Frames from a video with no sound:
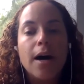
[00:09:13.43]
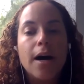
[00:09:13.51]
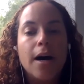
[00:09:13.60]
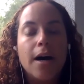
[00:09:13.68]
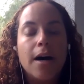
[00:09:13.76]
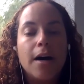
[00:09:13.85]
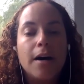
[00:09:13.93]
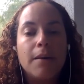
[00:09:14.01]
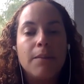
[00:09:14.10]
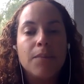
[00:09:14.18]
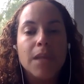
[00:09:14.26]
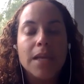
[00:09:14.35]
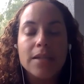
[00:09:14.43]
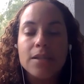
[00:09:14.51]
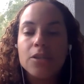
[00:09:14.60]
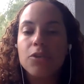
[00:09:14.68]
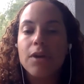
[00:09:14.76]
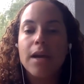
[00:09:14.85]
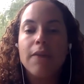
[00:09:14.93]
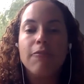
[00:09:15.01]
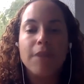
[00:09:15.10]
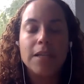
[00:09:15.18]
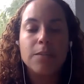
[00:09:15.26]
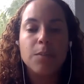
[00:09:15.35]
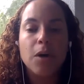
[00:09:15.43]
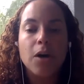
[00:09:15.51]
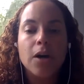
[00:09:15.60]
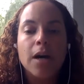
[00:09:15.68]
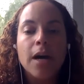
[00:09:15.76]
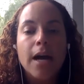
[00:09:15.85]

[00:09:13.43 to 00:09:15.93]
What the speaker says: Instagram, Facebook,